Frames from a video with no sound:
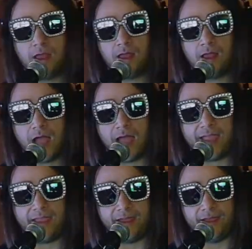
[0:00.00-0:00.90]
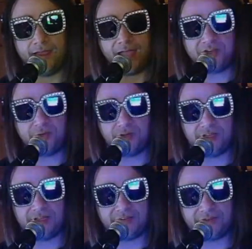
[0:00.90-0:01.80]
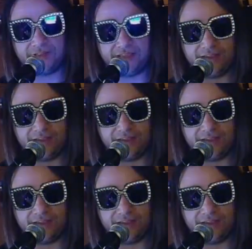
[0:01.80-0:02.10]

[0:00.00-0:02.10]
I do it a little differently.